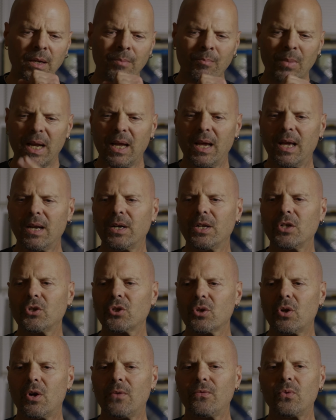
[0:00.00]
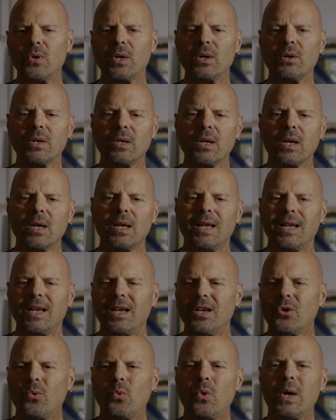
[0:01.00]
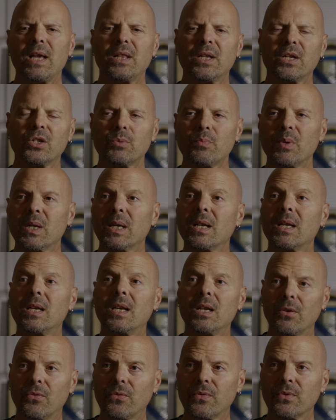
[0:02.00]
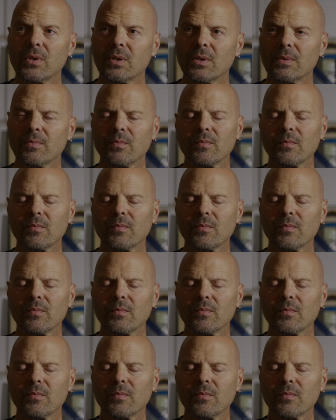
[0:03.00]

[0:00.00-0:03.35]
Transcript: my editing software, and in a way that's been a gift,